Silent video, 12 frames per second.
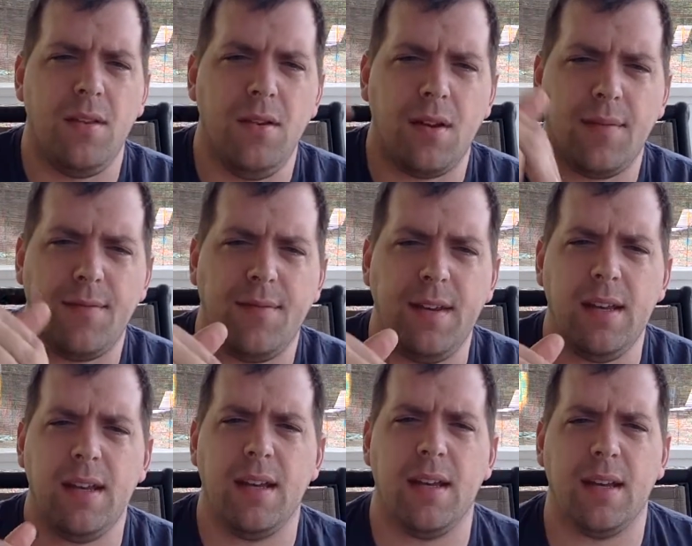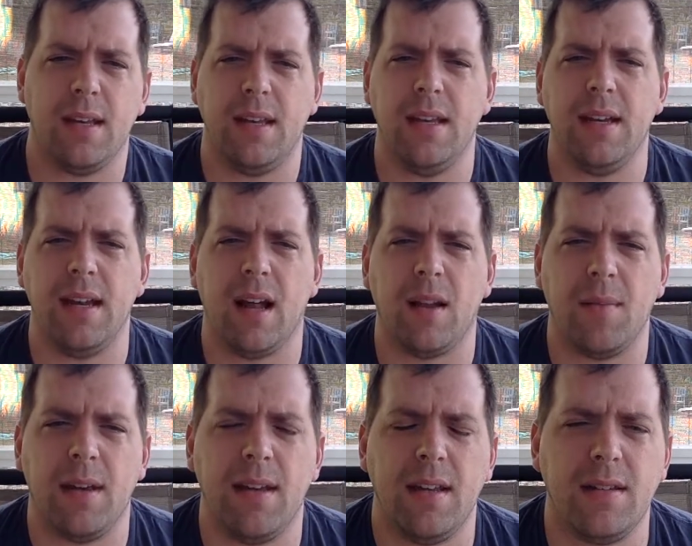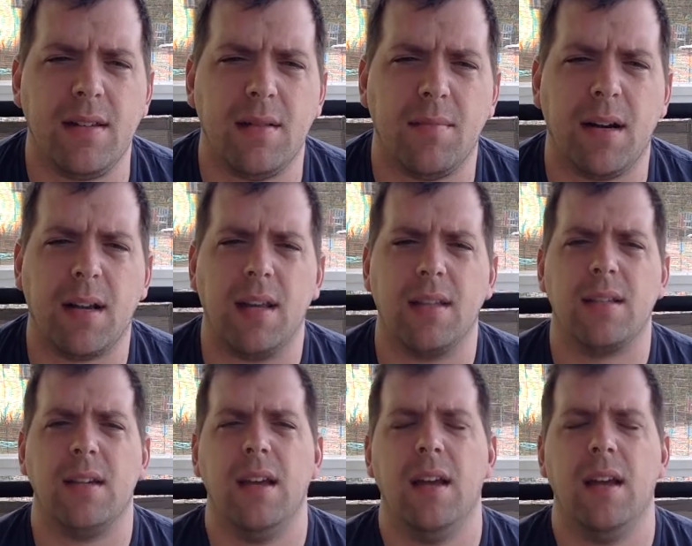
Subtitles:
you can feed in a heated element into the bucket,